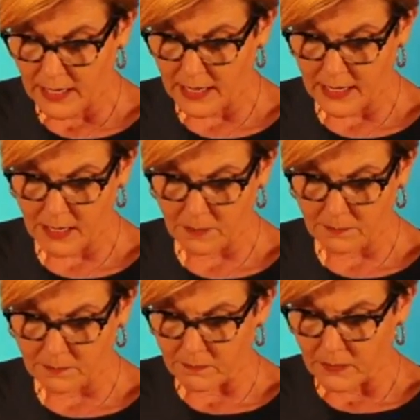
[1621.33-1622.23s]

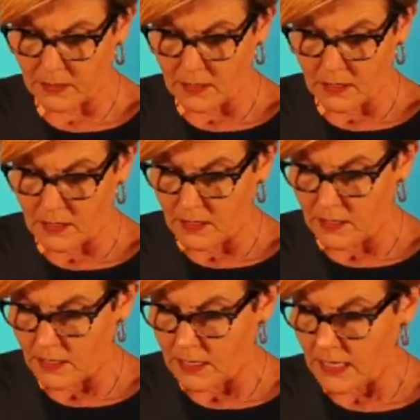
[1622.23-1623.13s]
Um,
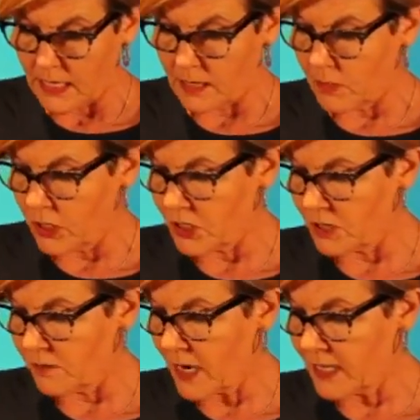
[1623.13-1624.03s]
in
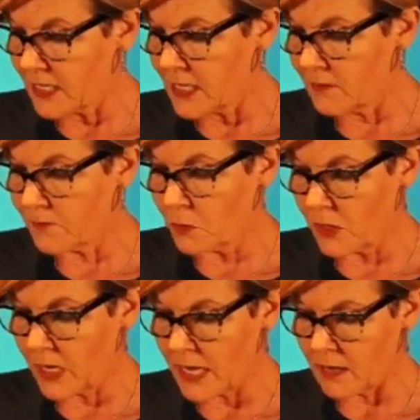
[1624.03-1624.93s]
March of
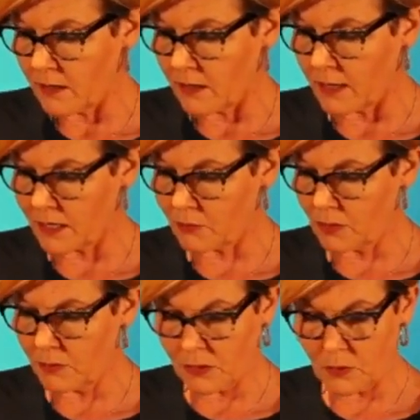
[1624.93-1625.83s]
1940,
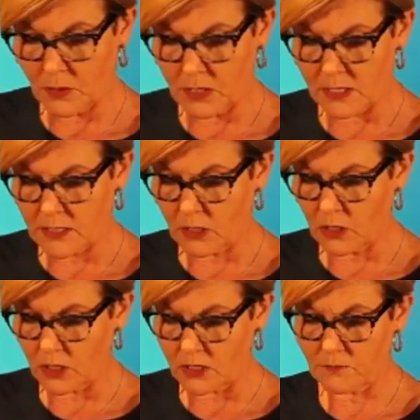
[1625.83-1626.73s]
Guthrie recorded
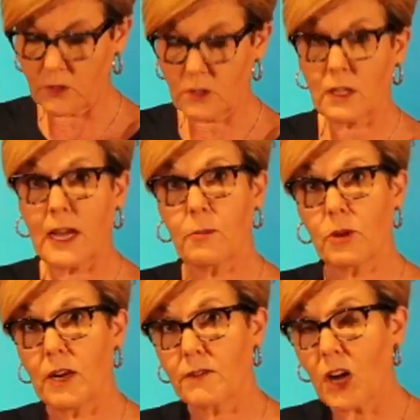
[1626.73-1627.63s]
songs for the
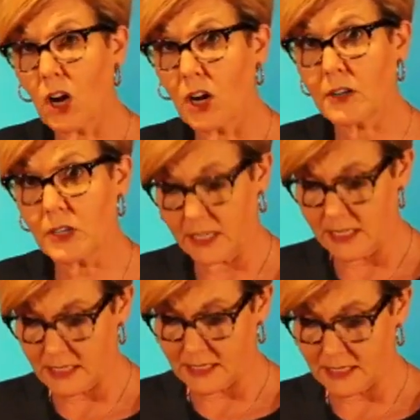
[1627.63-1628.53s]
Library of
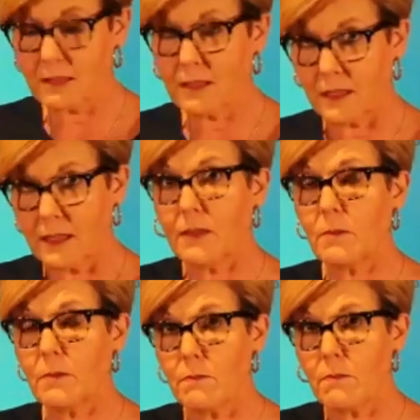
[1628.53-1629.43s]
Congress,
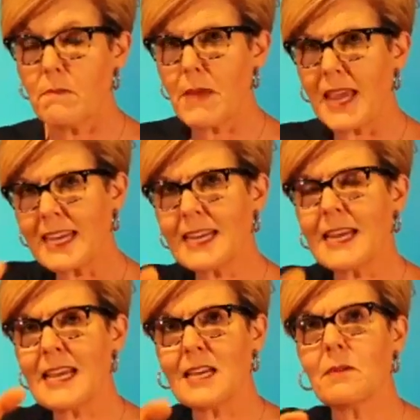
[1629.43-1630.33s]
making
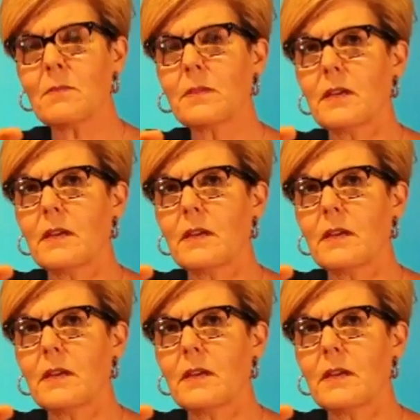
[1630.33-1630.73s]
him